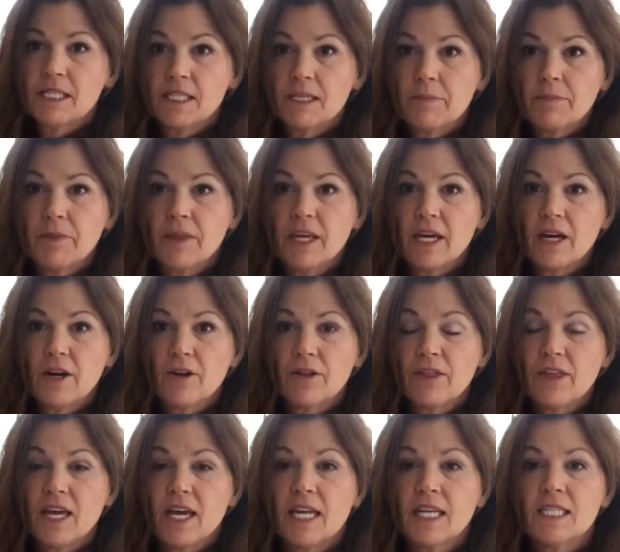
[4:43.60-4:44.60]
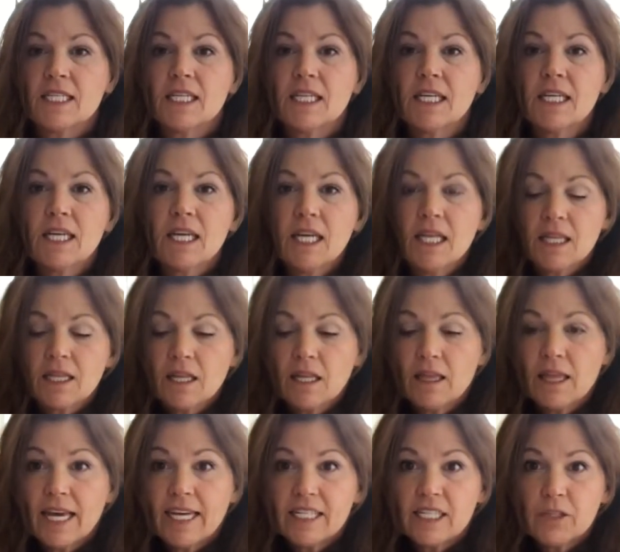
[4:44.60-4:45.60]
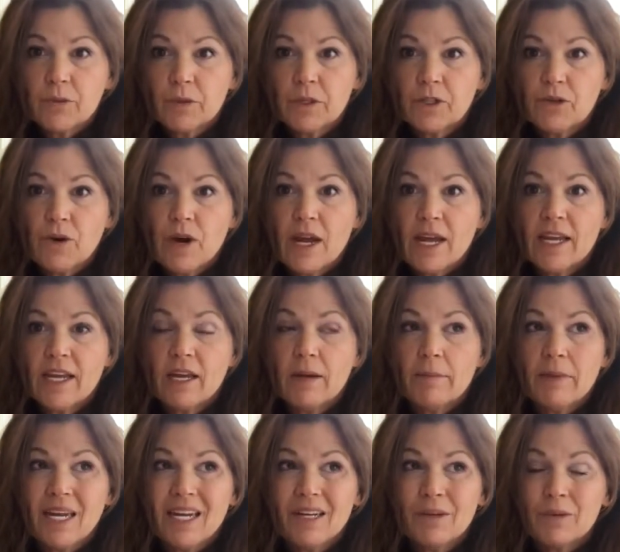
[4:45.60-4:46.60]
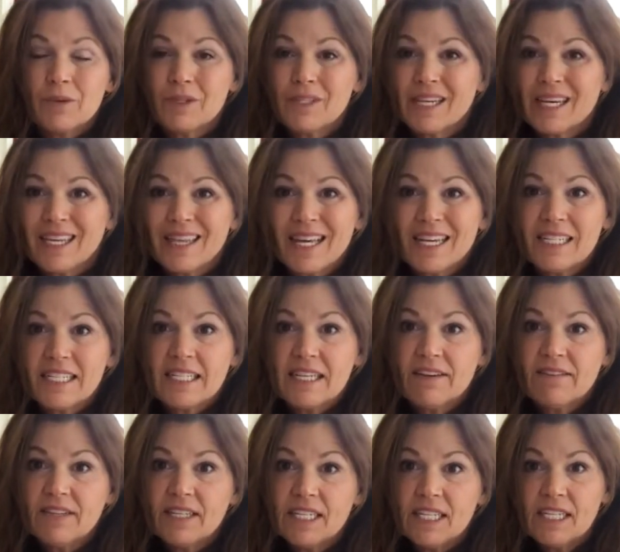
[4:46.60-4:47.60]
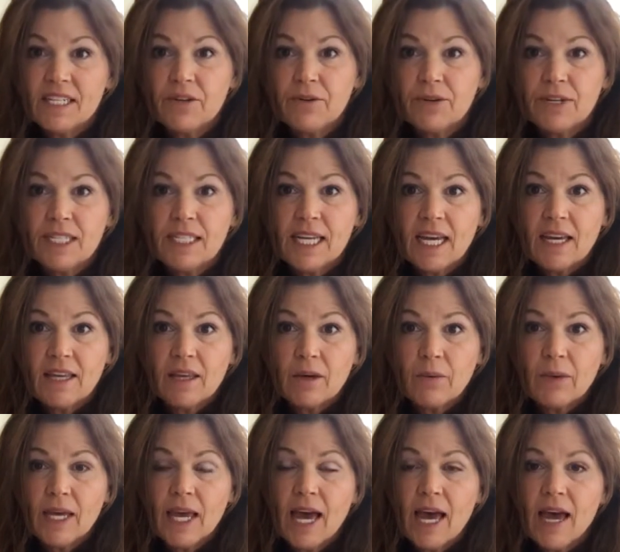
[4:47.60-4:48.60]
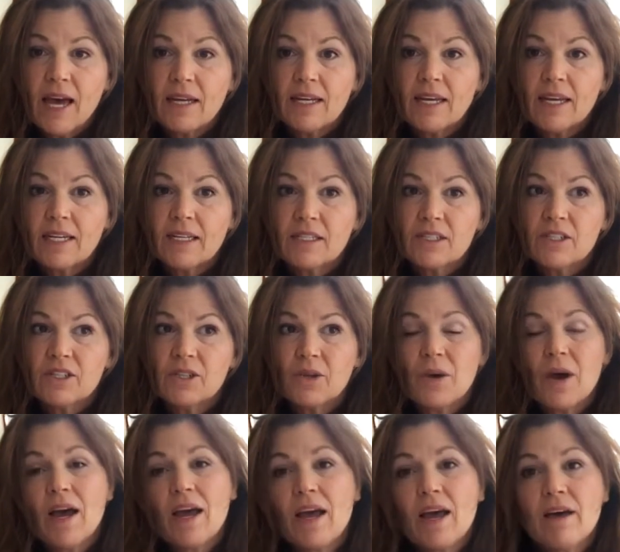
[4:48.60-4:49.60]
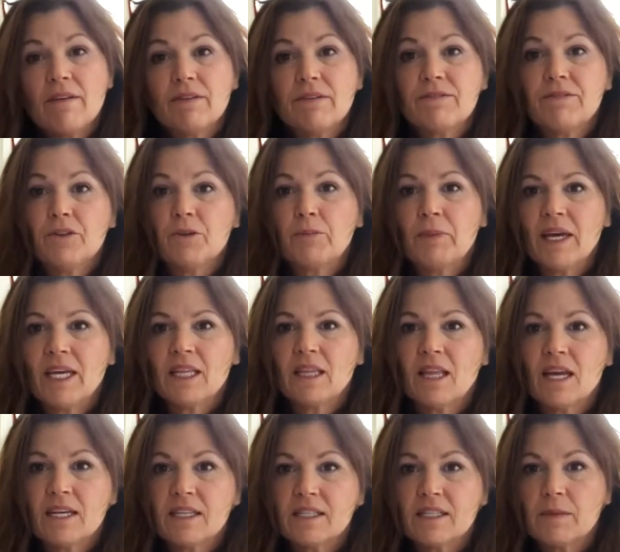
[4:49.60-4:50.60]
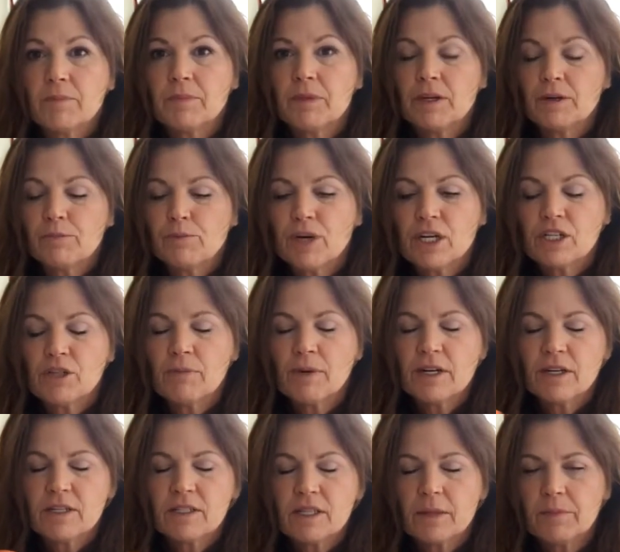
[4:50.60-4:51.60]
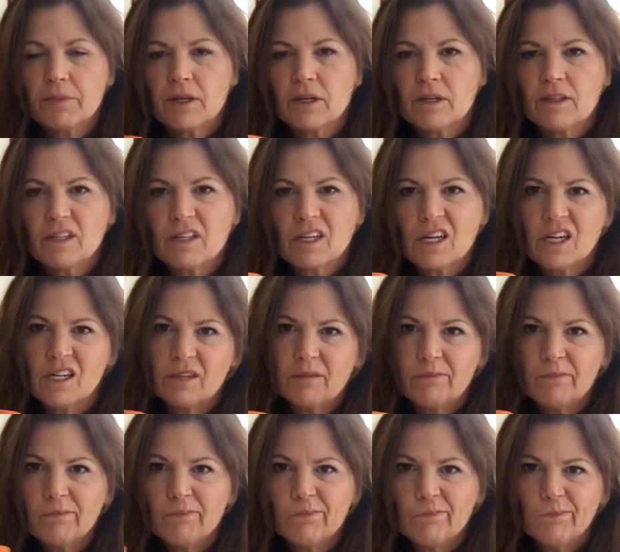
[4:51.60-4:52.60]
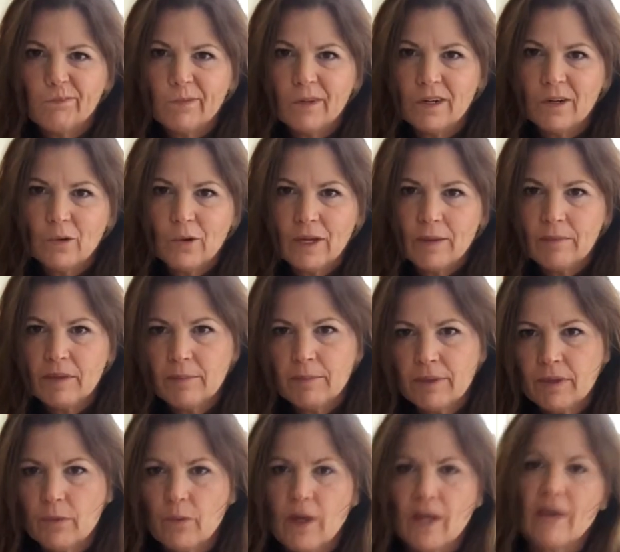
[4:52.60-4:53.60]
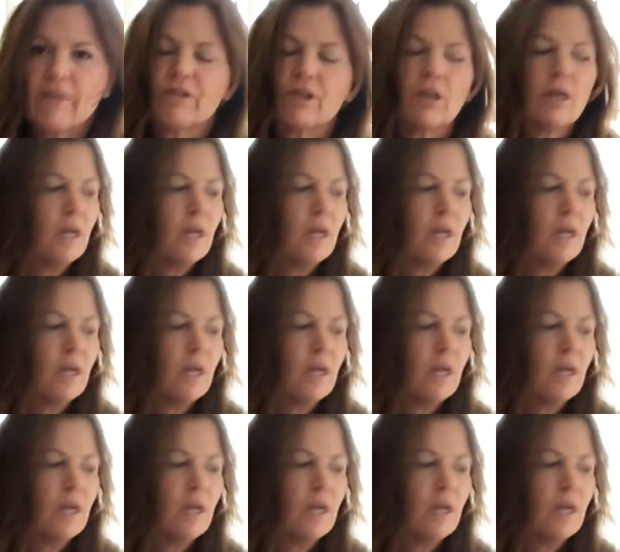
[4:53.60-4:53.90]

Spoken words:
up there that the lights were drying them, and it was like that 70-degree day that we had, and so I have a few paint lines up there, brush marks up there that kind of annoy me, but whatever.